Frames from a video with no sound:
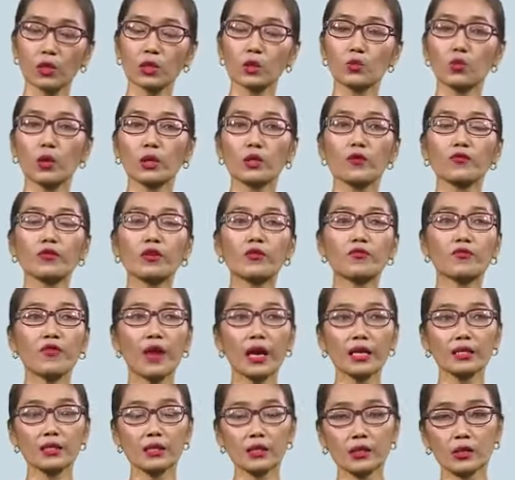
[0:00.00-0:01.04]
was one of the
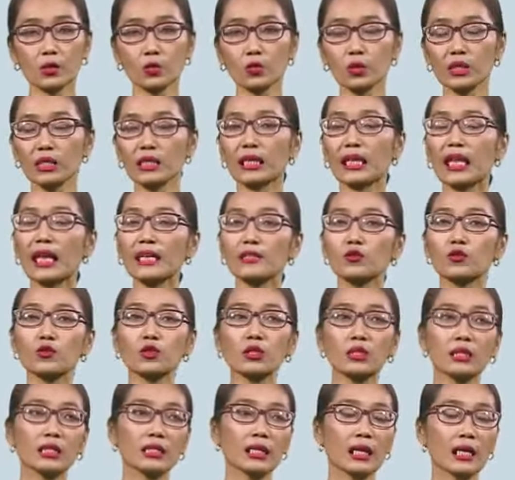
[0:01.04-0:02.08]
factors which led
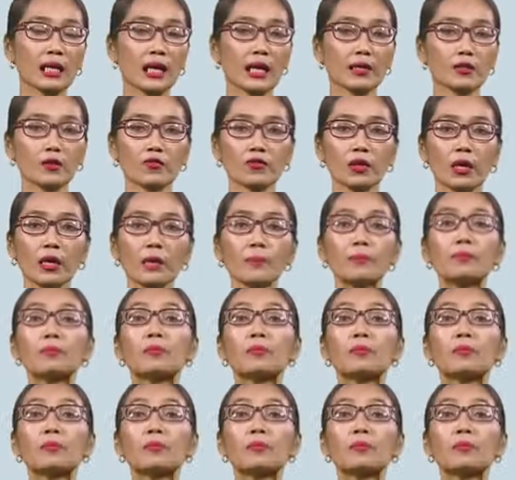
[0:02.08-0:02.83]
to the decline of the